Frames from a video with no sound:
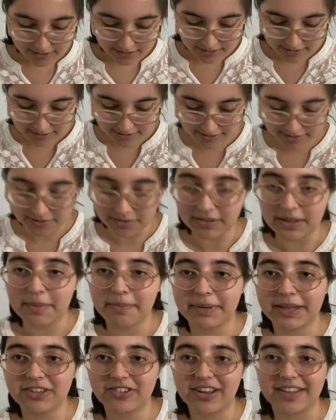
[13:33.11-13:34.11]
So let me
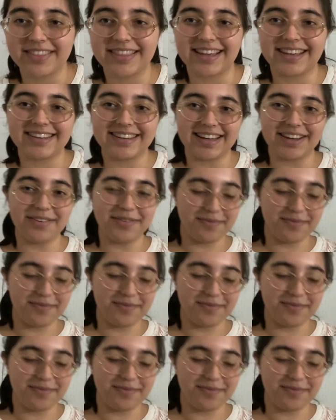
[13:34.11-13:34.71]
jot that down.